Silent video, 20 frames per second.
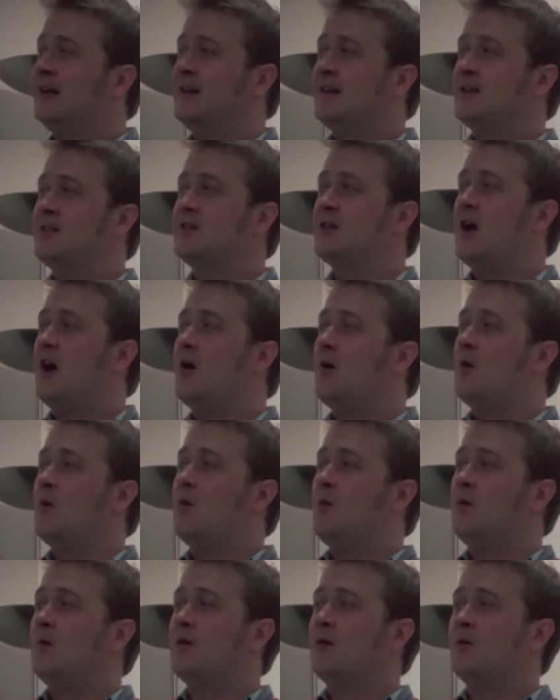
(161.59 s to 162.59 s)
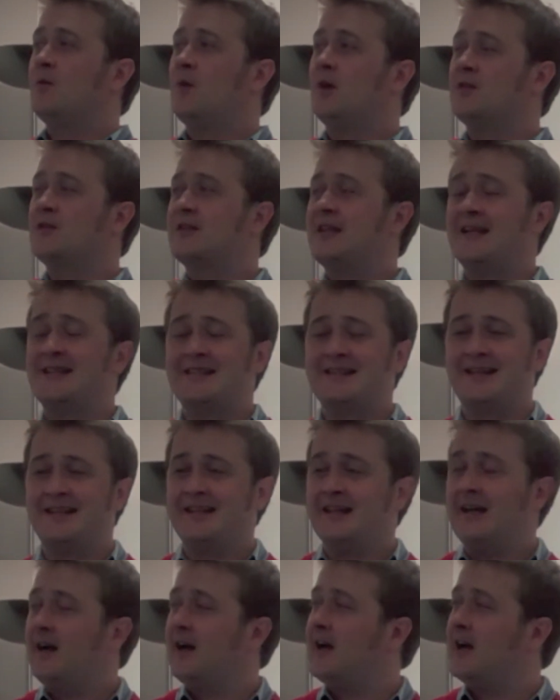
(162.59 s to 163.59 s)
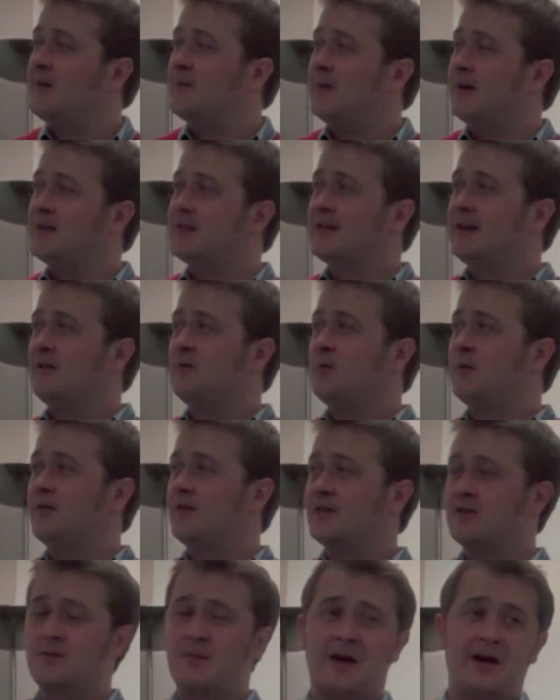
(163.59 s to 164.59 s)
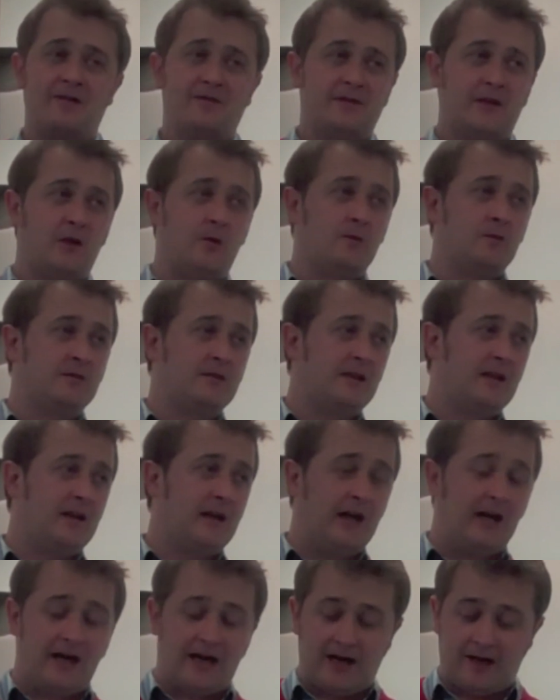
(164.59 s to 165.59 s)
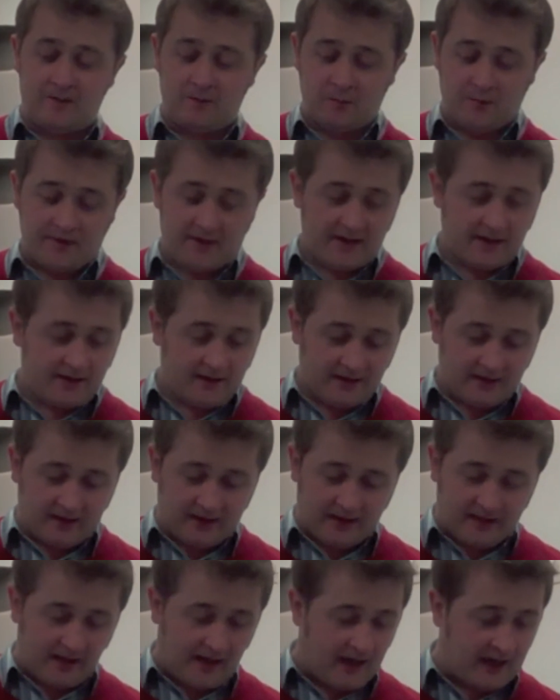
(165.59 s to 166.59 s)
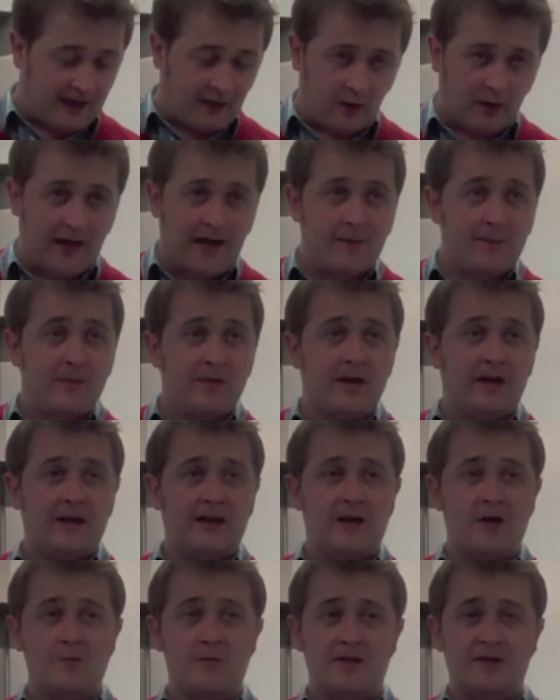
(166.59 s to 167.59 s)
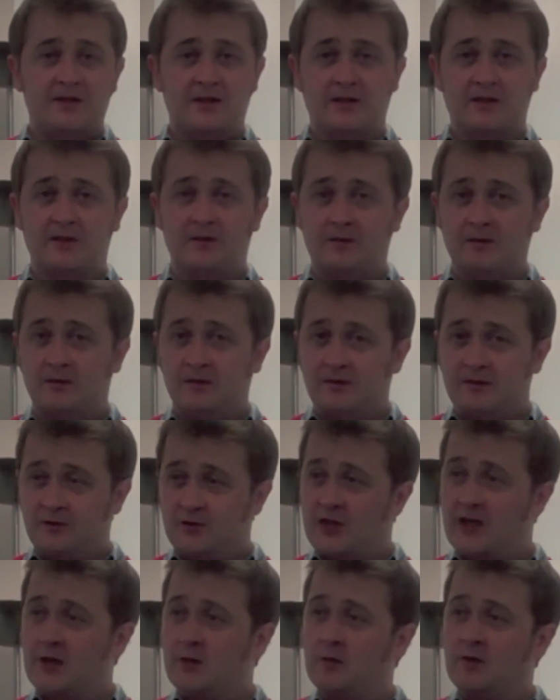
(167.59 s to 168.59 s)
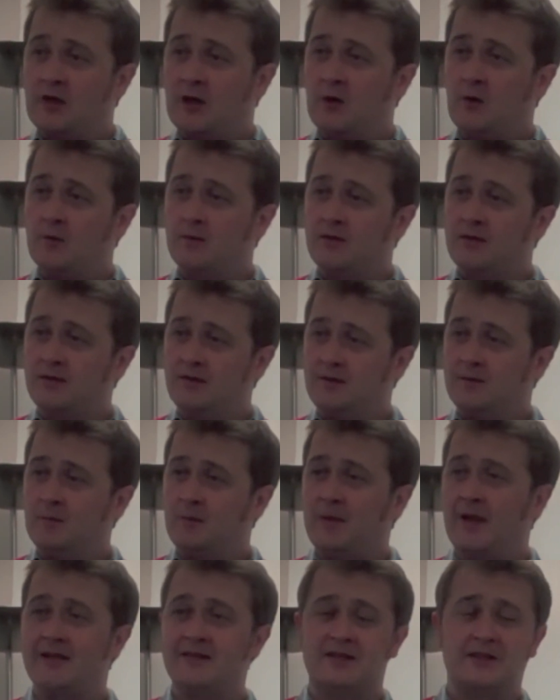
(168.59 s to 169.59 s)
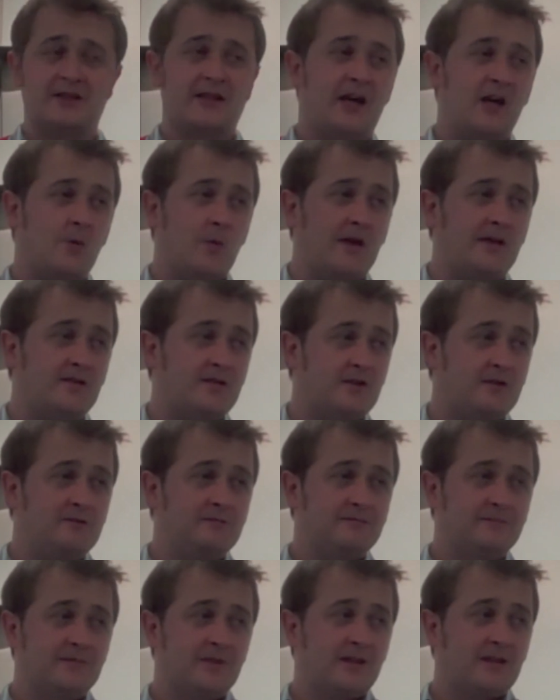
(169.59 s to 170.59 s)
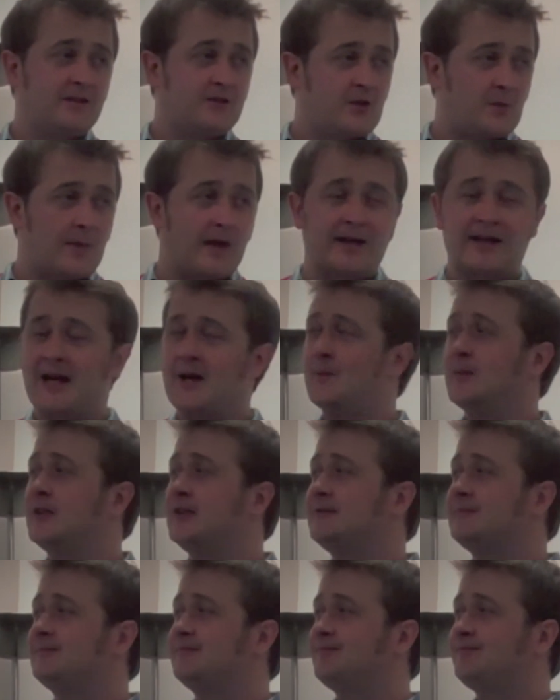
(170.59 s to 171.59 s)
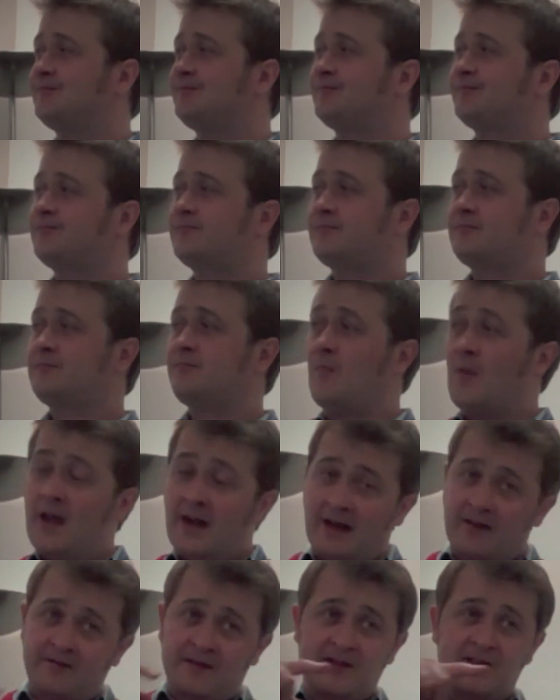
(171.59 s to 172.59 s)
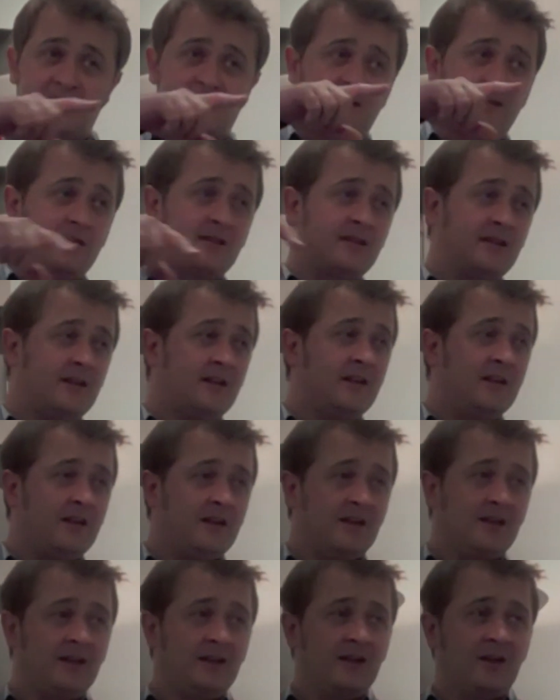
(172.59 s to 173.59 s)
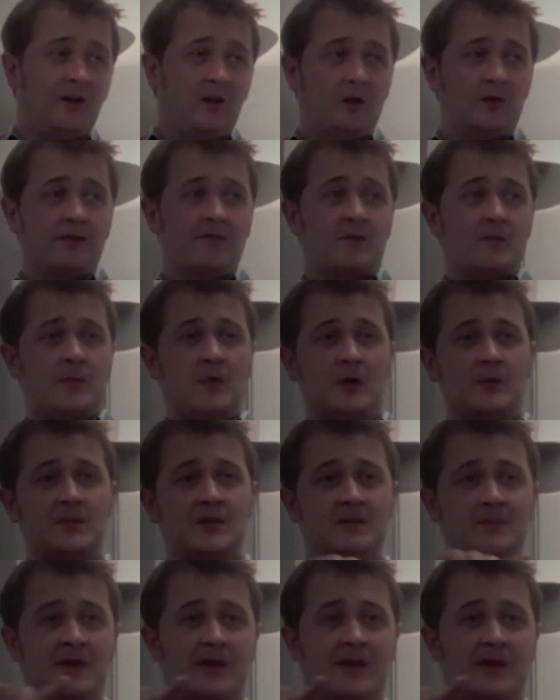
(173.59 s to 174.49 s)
So one Saturday, I armed myself with the smartphone with a little app that allowed me to geocode places that I went to. Took my camera and I visited all of the pubs in